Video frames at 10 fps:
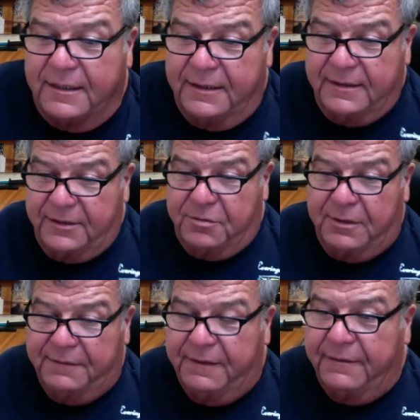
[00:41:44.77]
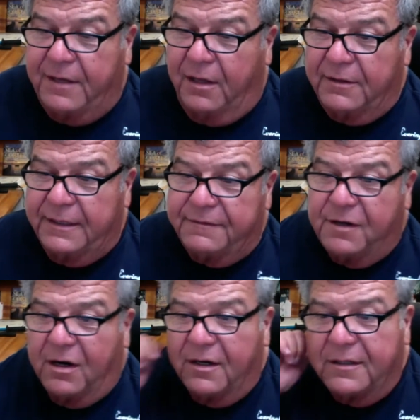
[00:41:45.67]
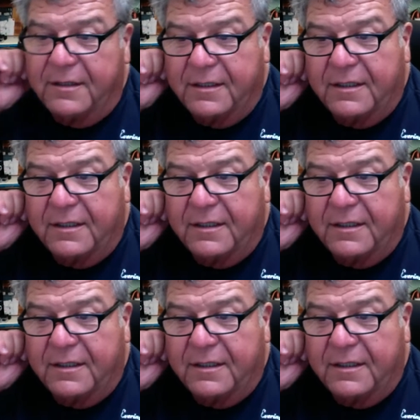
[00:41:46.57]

is a $25 gift card